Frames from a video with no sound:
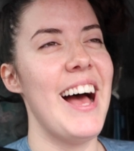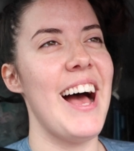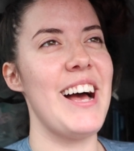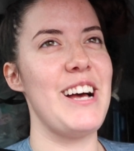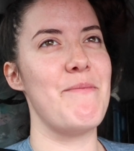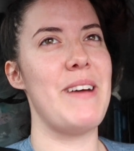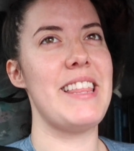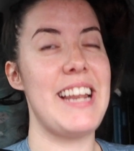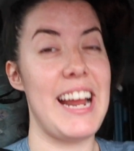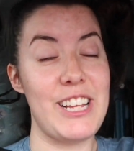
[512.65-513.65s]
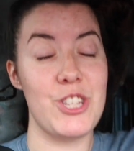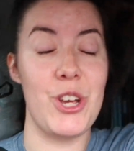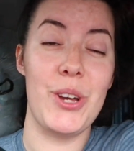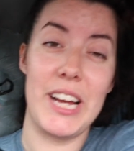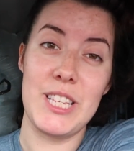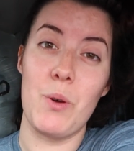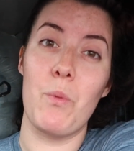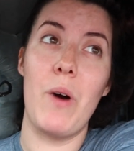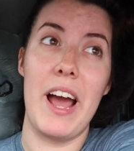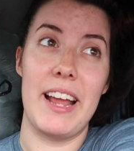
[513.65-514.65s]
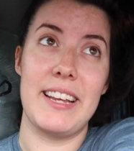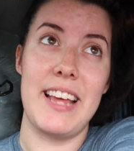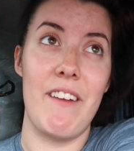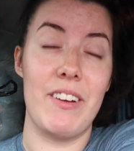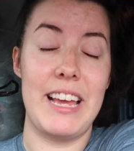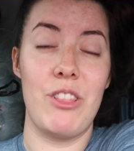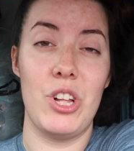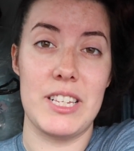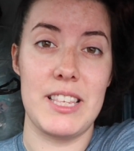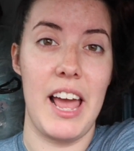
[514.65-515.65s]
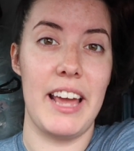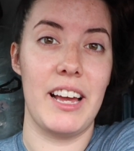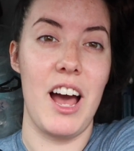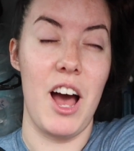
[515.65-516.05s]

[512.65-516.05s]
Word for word: then I can show you guys what everything looks like